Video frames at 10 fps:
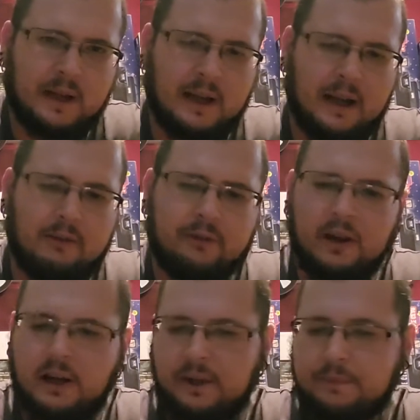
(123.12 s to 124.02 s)
I have,
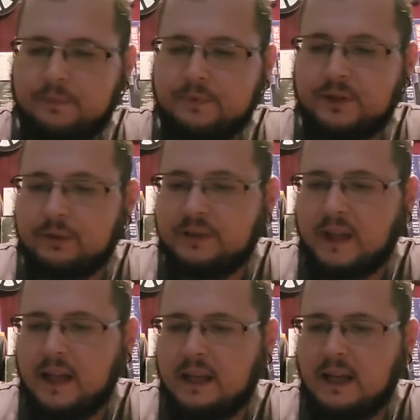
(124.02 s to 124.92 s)
so
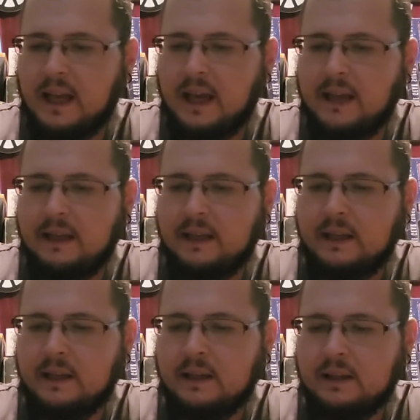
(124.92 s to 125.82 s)

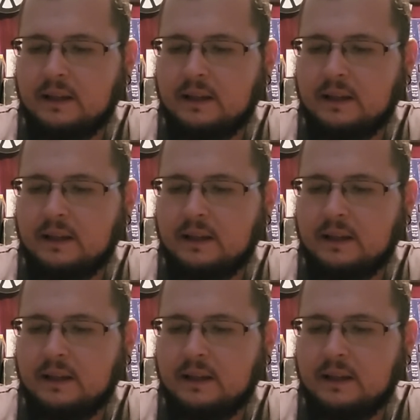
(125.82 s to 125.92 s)
1080